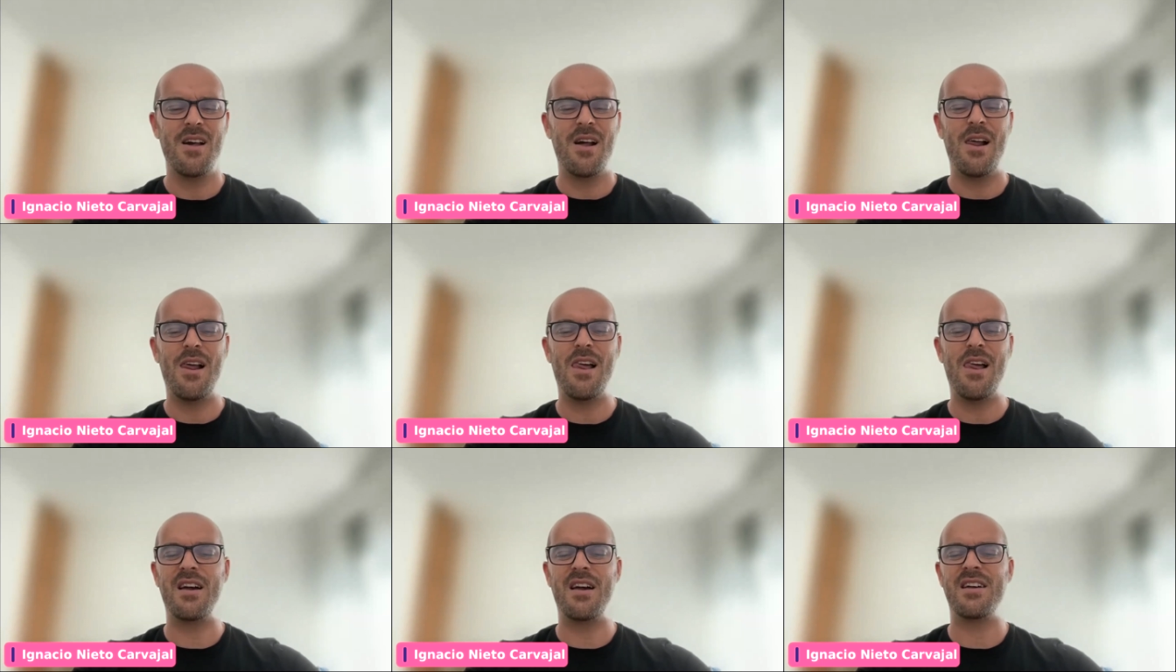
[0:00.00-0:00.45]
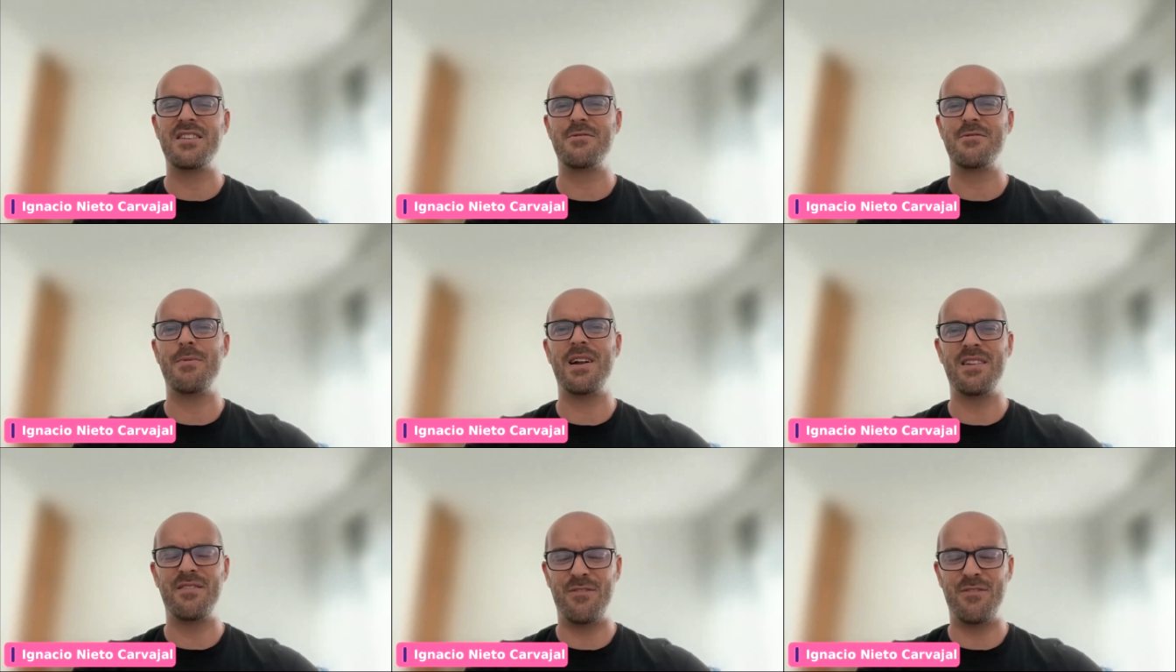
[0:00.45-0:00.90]
It's
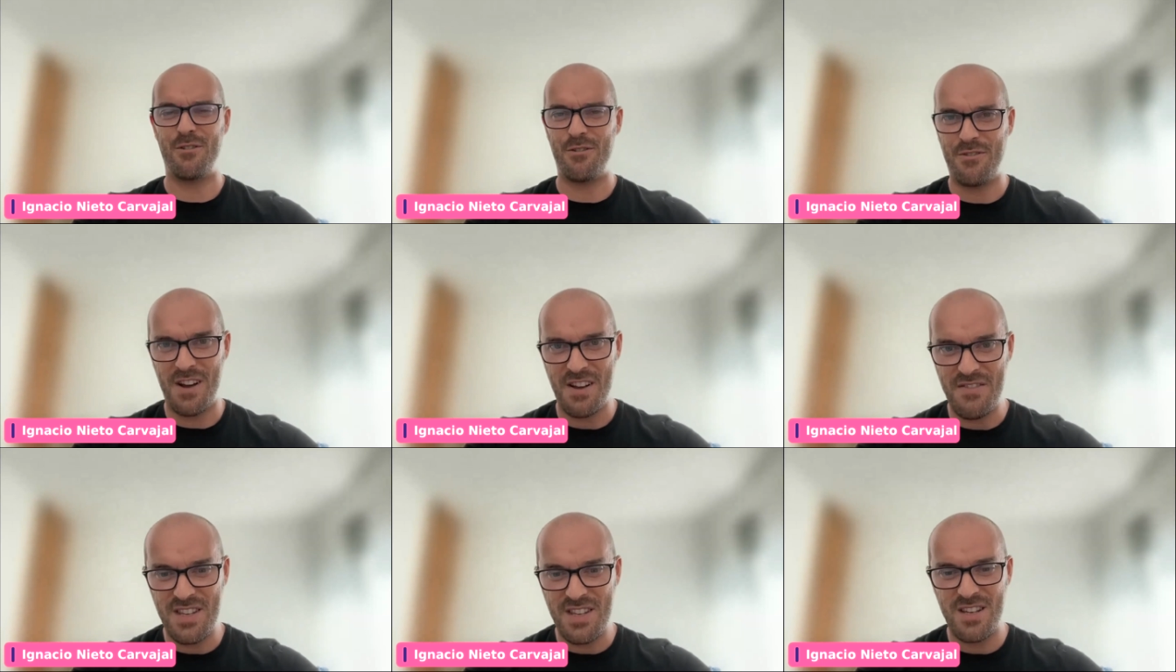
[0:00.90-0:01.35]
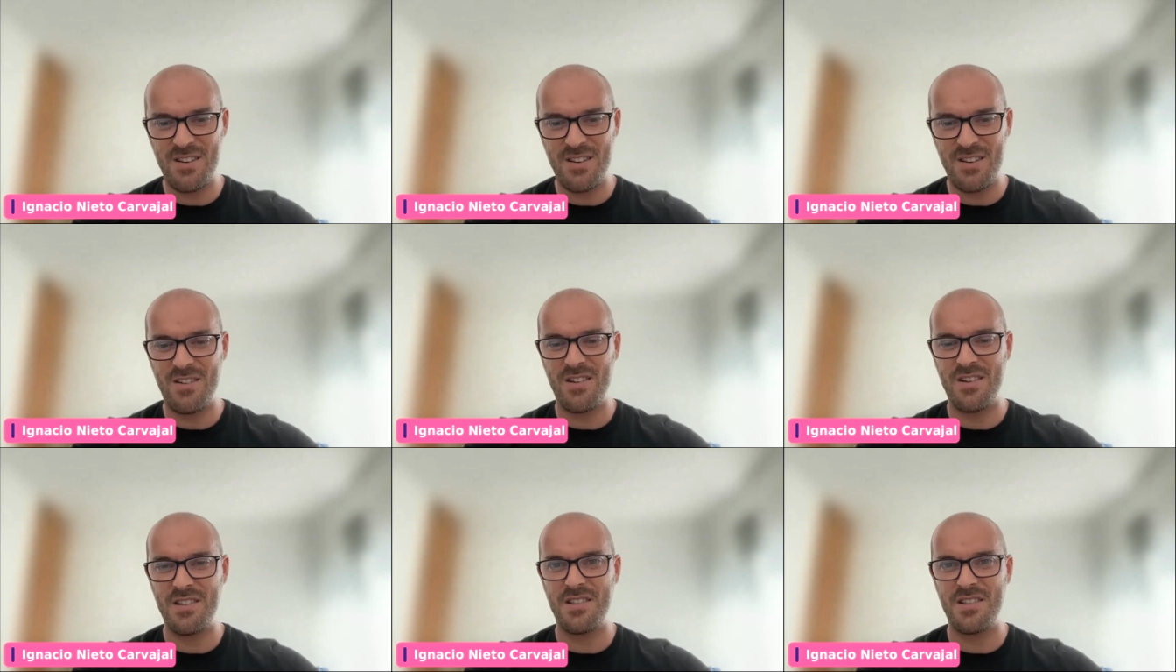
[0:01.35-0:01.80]
valid for 5
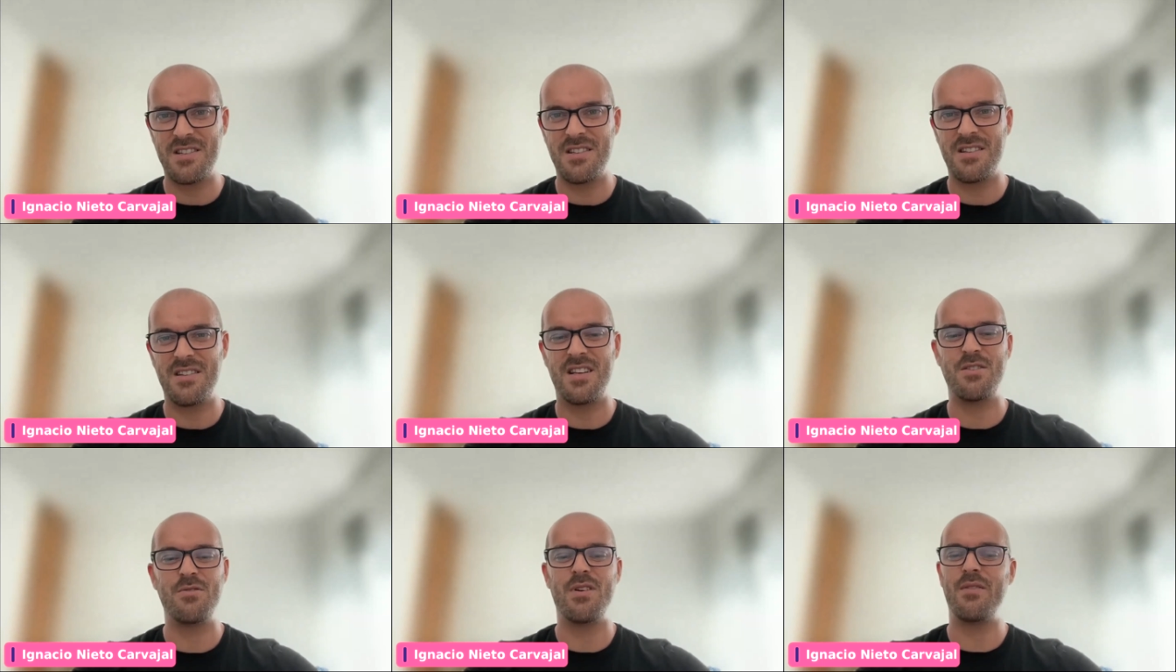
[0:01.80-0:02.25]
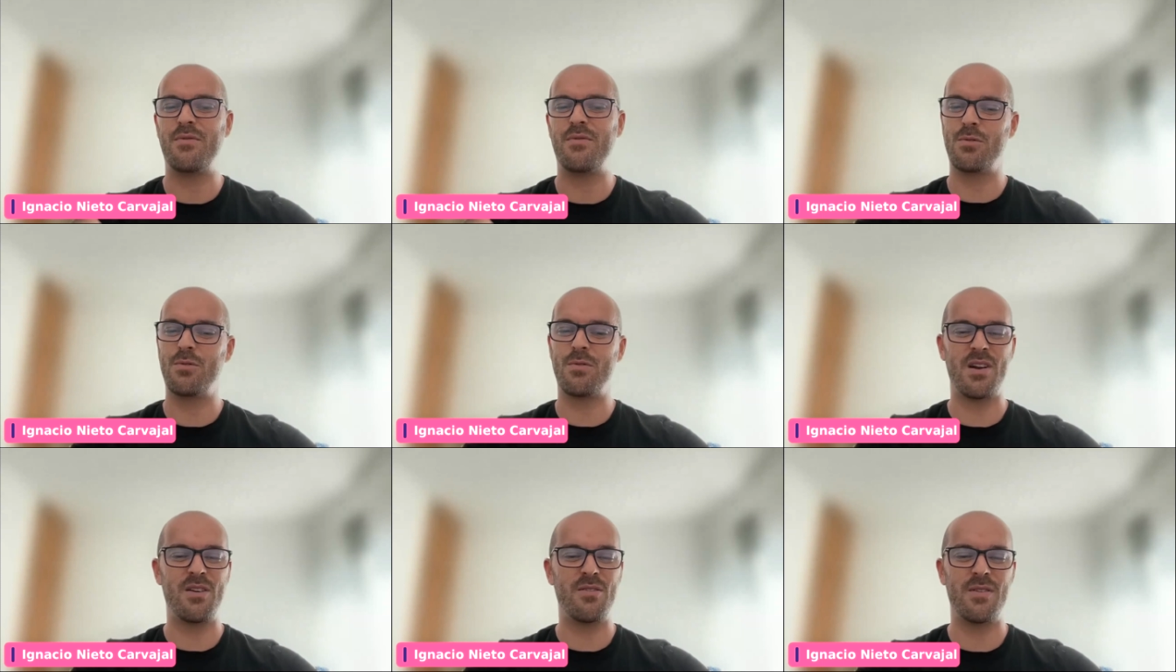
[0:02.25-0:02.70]
years. Then you have to
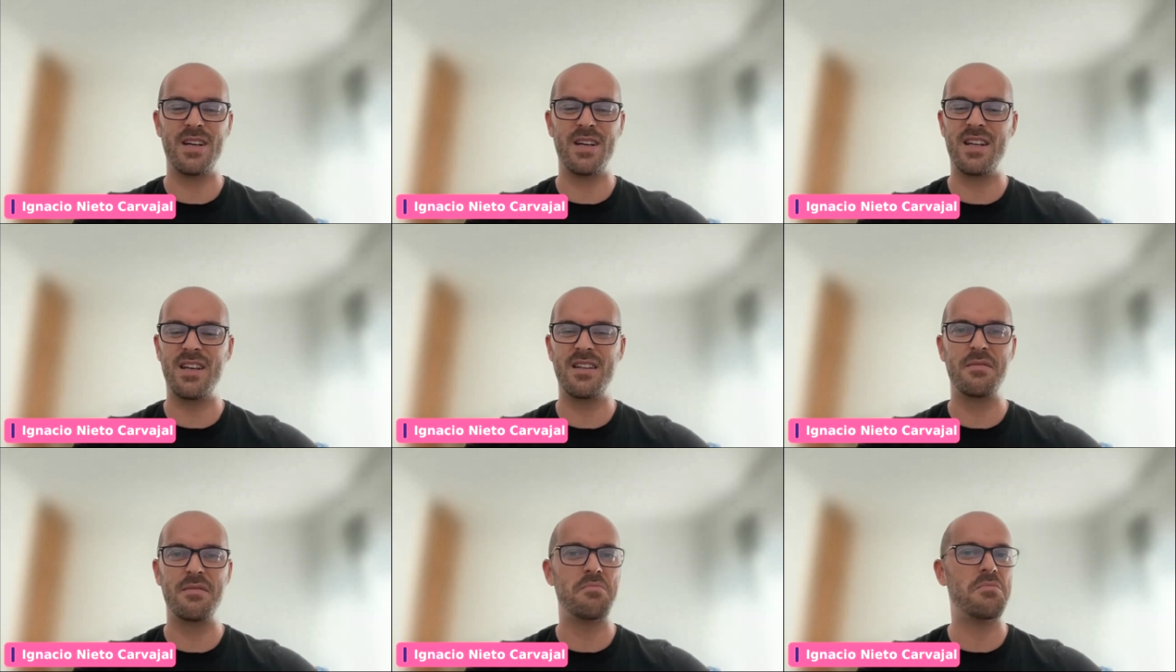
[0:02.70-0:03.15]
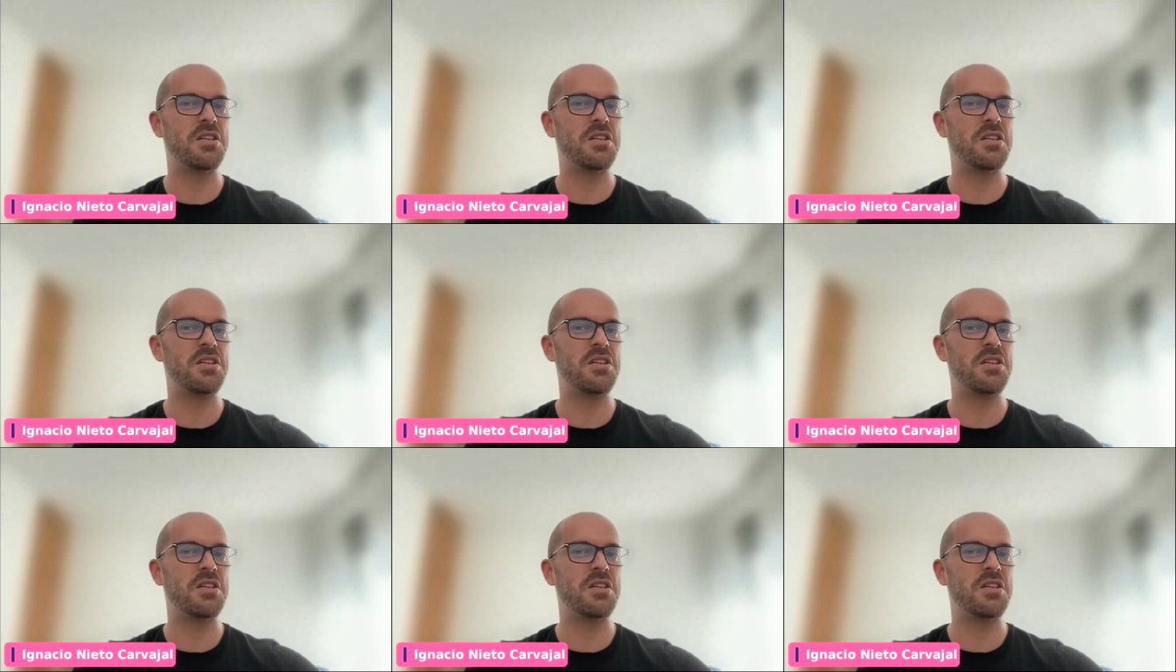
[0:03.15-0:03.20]
renovate it.